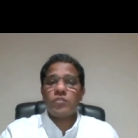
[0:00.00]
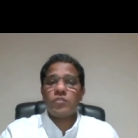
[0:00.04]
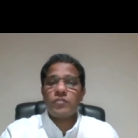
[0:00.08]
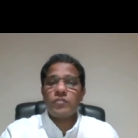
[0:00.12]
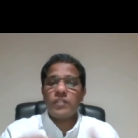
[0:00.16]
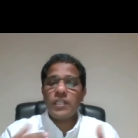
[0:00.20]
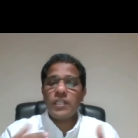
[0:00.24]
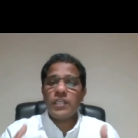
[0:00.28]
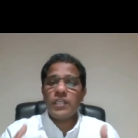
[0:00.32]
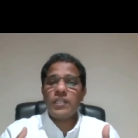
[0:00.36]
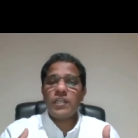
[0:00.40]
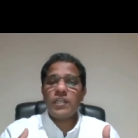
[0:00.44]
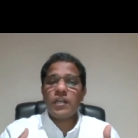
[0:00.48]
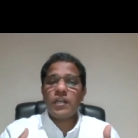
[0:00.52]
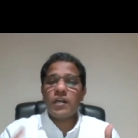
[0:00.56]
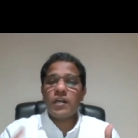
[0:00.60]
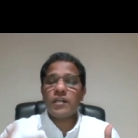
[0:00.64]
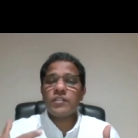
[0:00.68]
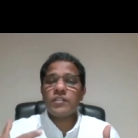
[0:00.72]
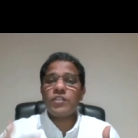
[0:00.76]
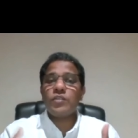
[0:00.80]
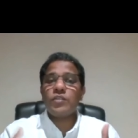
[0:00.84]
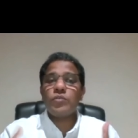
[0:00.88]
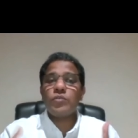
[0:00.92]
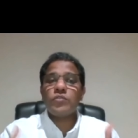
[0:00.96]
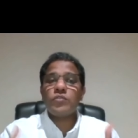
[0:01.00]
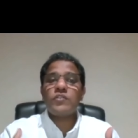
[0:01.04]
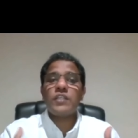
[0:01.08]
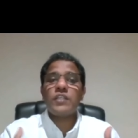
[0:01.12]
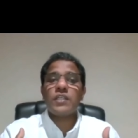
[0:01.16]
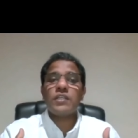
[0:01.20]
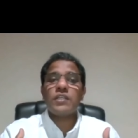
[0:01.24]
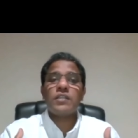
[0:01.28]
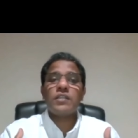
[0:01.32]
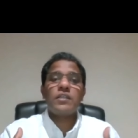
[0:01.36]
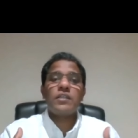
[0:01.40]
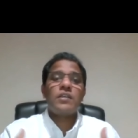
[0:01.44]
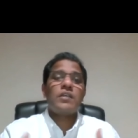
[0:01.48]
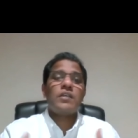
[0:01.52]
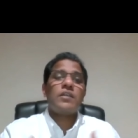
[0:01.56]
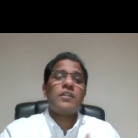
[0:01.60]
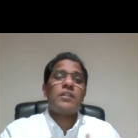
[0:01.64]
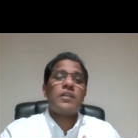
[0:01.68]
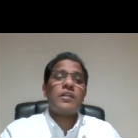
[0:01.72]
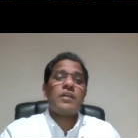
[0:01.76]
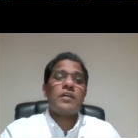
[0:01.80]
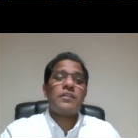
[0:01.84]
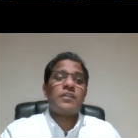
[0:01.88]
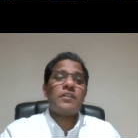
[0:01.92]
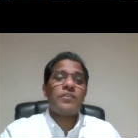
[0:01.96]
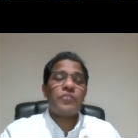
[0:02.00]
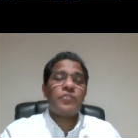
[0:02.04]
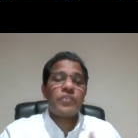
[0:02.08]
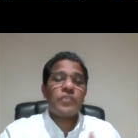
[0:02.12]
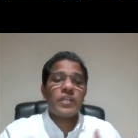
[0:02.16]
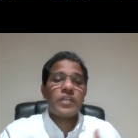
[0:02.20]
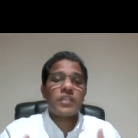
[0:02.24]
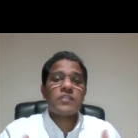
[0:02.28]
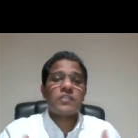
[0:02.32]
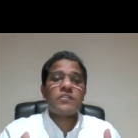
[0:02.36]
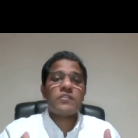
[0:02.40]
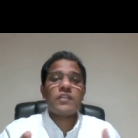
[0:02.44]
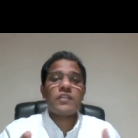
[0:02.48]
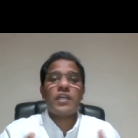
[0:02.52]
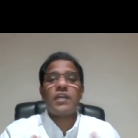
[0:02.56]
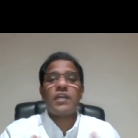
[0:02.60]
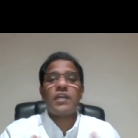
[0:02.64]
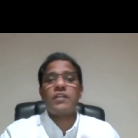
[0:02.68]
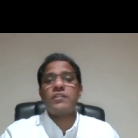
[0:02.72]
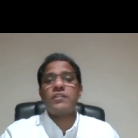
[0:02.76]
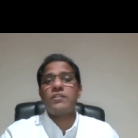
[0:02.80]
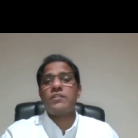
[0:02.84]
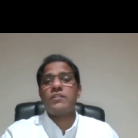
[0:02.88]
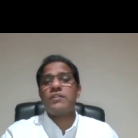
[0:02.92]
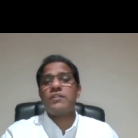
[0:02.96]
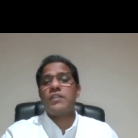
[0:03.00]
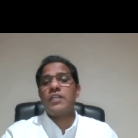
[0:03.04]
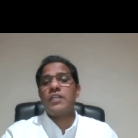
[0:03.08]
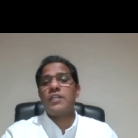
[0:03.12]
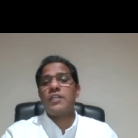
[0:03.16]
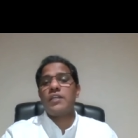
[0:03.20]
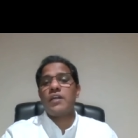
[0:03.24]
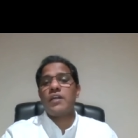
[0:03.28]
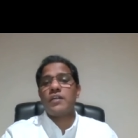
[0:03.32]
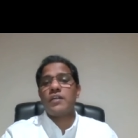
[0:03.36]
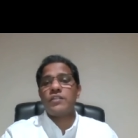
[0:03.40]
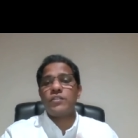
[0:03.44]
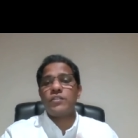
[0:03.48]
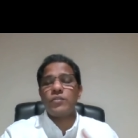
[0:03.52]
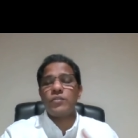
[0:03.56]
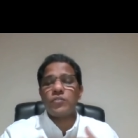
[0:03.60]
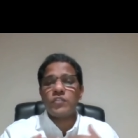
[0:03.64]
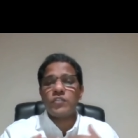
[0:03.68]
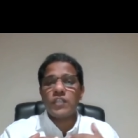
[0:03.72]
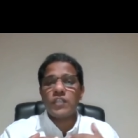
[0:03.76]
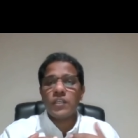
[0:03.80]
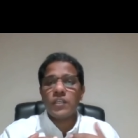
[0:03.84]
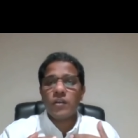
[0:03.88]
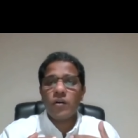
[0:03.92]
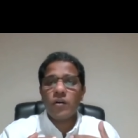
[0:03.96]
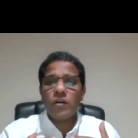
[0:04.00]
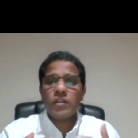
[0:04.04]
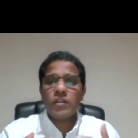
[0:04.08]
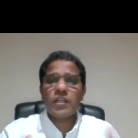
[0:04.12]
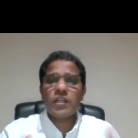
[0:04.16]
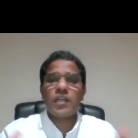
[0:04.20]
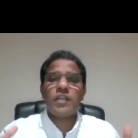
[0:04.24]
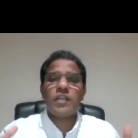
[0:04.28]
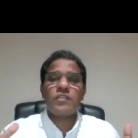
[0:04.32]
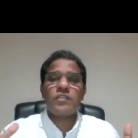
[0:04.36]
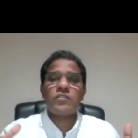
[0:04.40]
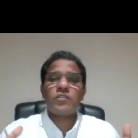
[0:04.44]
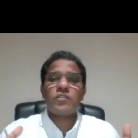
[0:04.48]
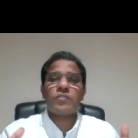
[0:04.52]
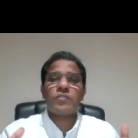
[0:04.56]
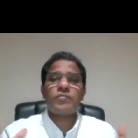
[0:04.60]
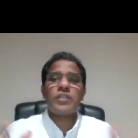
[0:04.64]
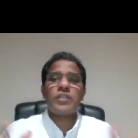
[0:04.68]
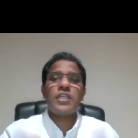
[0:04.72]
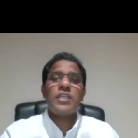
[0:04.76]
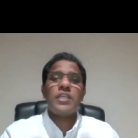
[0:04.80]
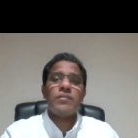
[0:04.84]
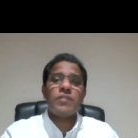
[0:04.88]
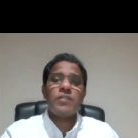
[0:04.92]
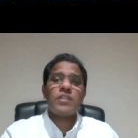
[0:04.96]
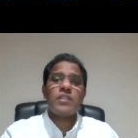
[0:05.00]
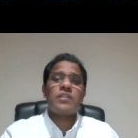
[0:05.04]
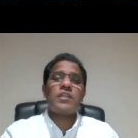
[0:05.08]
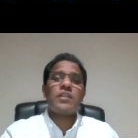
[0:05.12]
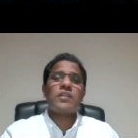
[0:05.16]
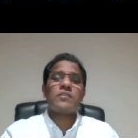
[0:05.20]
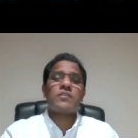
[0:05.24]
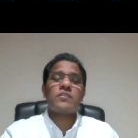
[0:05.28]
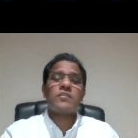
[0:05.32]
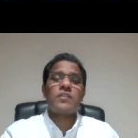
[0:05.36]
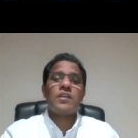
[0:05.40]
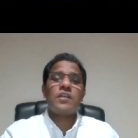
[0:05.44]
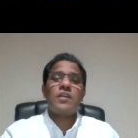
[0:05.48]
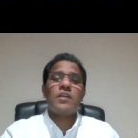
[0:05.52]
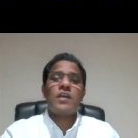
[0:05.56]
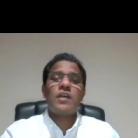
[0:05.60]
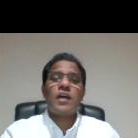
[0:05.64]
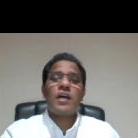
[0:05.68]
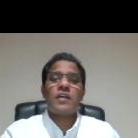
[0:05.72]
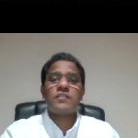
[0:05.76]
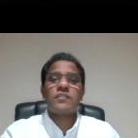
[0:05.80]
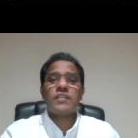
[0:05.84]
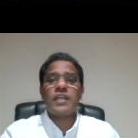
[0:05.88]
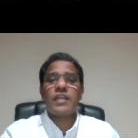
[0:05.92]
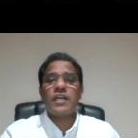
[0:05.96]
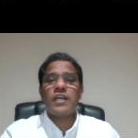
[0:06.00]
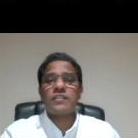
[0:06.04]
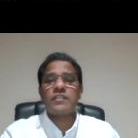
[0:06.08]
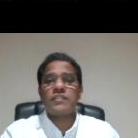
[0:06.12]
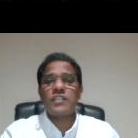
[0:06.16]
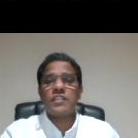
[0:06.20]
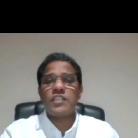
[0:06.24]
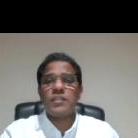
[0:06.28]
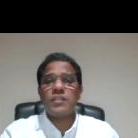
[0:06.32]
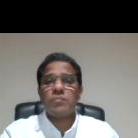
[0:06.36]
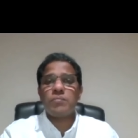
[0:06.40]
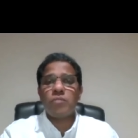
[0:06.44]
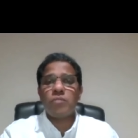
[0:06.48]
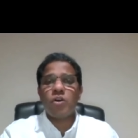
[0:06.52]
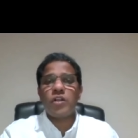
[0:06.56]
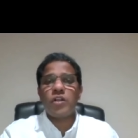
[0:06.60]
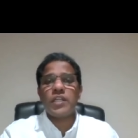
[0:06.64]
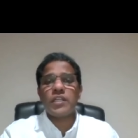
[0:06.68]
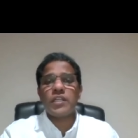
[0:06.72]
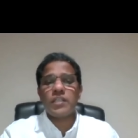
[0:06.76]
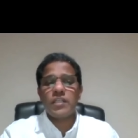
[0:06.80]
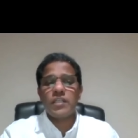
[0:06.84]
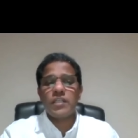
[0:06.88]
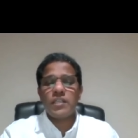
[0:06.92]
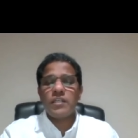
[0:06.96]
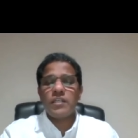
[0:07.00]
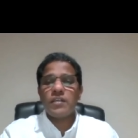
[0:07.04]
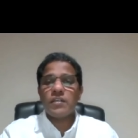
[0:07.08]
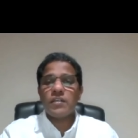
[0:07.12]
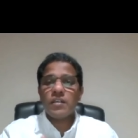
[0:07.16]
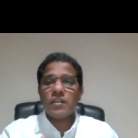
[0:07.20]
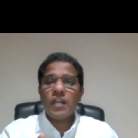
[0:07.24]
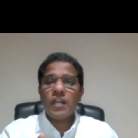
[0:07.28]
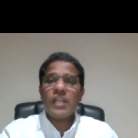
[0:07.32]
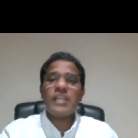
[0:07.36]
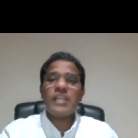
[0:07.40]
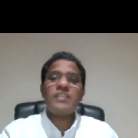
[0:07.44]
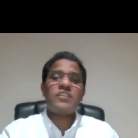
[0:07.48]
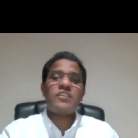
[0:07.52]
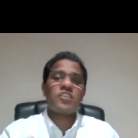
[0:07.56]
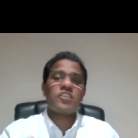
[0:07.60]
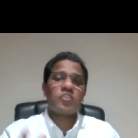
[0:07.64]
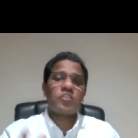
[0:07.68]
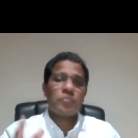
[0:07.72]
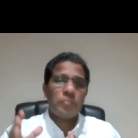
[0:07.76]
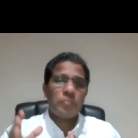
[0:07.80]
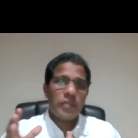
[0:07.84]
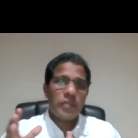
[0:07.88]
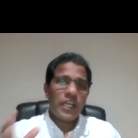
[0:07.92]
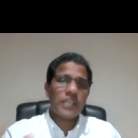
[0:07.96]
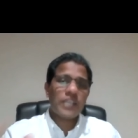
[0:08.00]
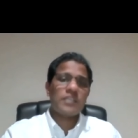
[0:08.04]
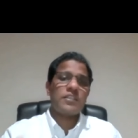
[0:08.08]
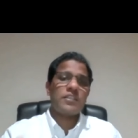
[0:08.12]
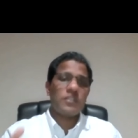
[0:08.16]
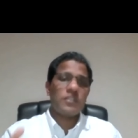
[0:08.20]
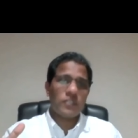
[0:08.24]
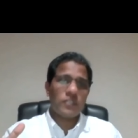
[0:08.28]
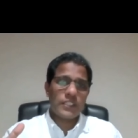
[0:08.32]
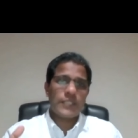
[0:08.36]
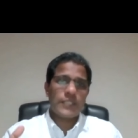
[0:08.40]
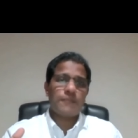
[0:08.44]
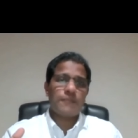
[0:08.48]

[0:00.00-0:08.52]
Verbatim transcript: they are using the, the drugs and they are using all kinds of evil things as a, as a demonic religious practice